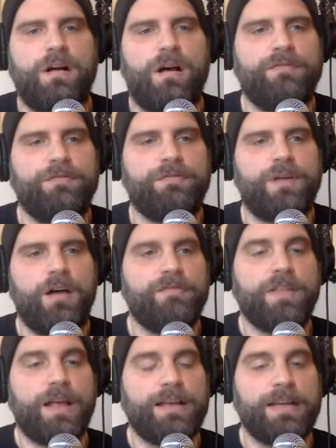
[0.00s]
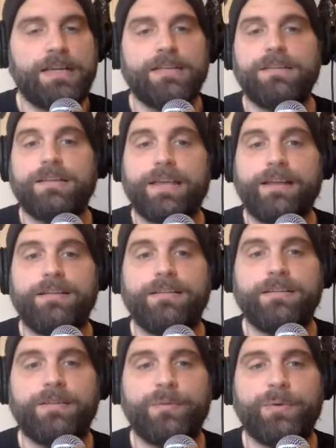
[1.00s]
offline I indicated to
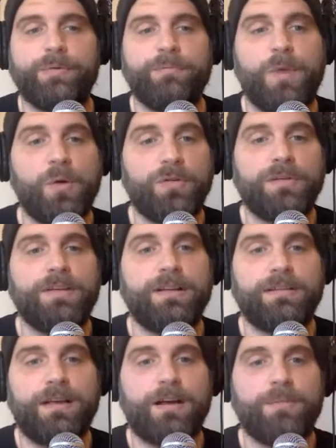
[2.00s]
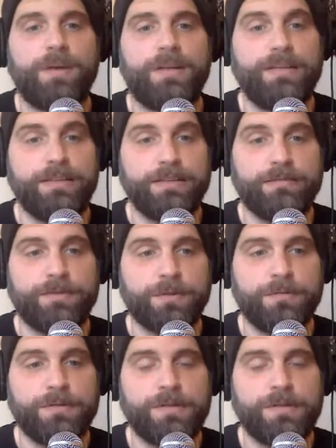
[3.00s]
you that we were mostly going to talk about Indian food